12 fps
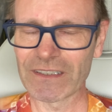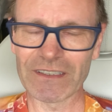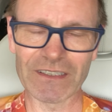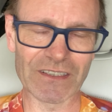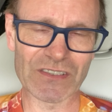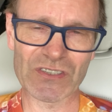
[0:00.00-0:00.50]

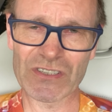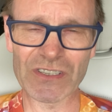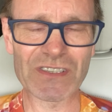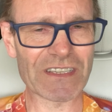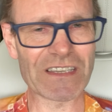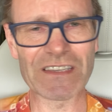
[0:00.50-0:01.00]
It's
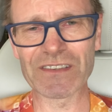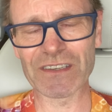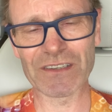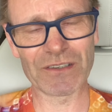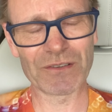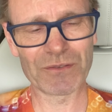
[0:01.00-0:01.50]
just
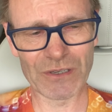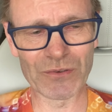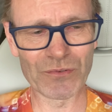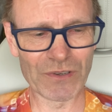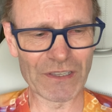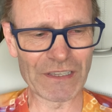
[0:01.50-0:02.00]
easier. It
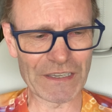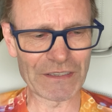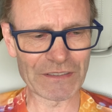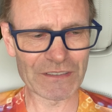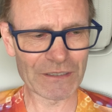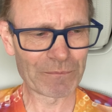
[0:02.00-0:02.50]
really
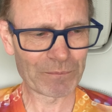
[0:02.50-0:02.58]
is.